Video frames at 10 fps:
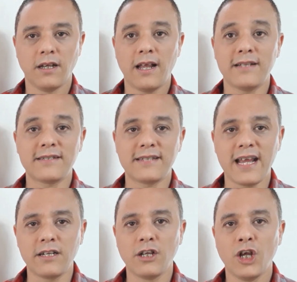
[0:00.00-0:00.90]

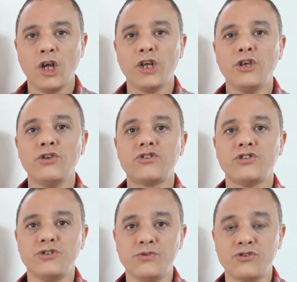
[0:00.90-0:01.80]
Instead, you should
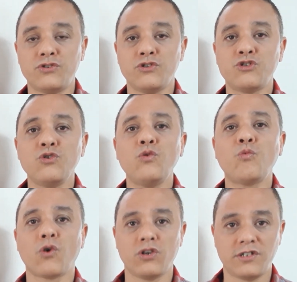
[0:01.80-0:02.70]
use the two
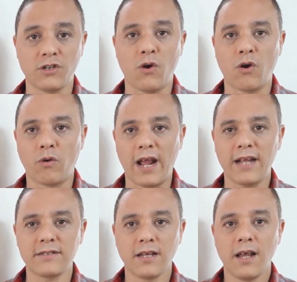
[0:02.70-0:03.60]
words
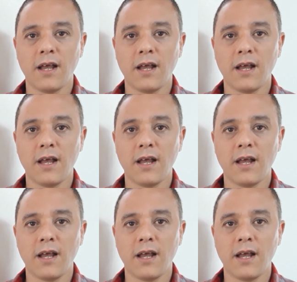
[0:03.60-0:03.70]
alright